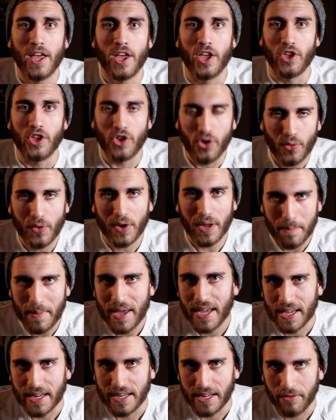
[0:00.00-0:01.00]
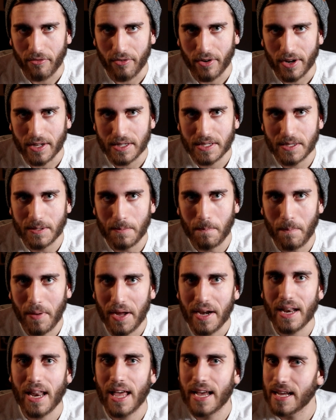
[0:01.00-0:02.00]
you can make a difference.
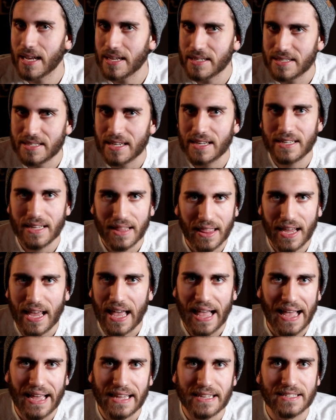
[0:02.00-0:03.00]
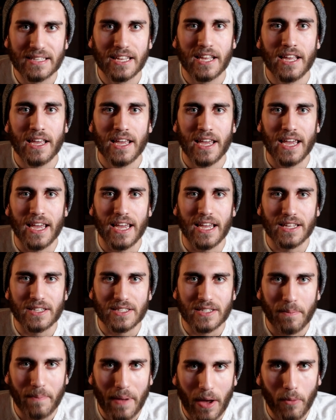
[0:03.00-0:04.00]
But like I said to the guys, it's
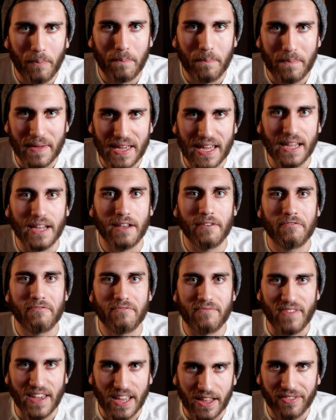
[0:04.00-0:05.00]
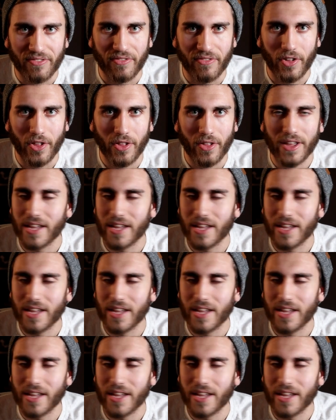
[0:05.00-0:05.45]
about being faithful.